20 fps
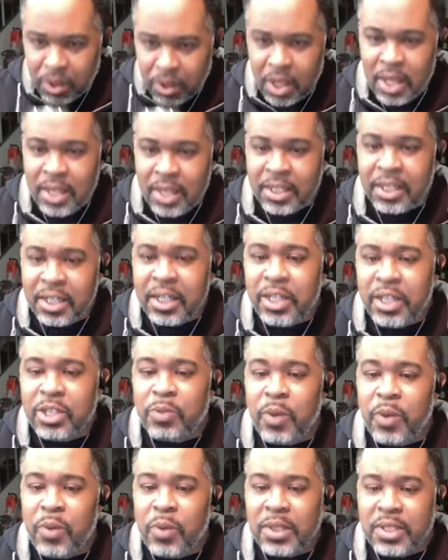Denise
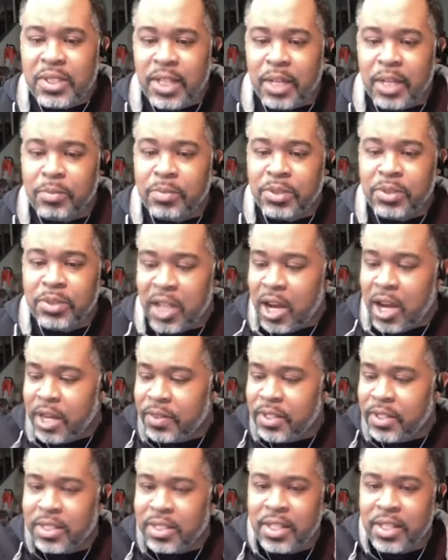Smith, what's up?
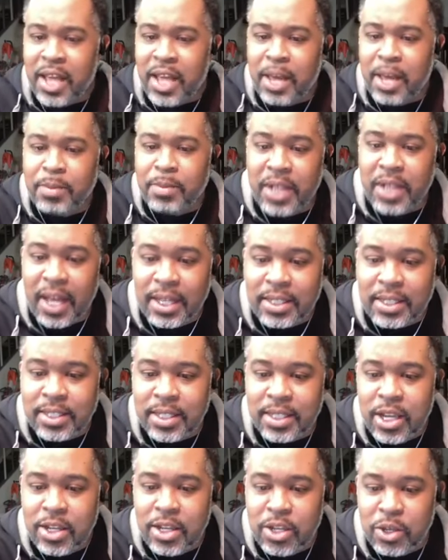Jonathan Sampson, I
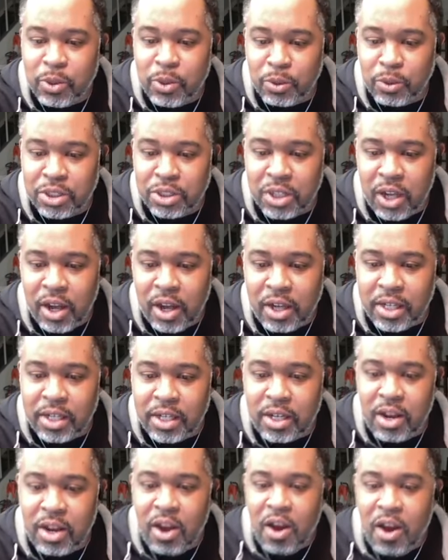see you. Charlie
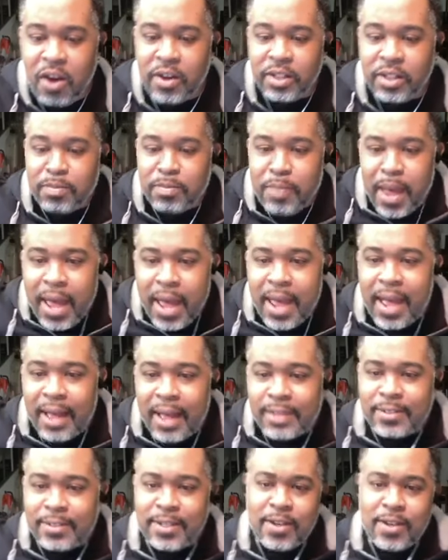Lawrence, May, I
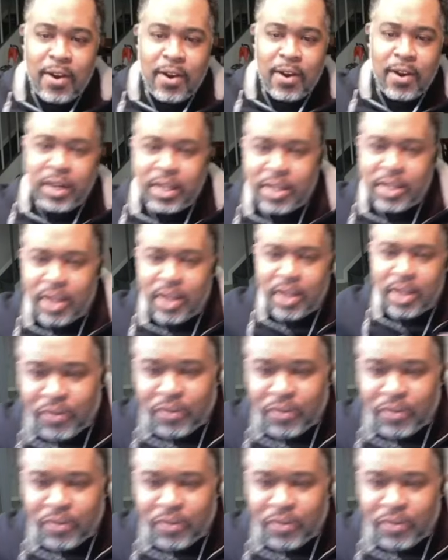see all of y'all.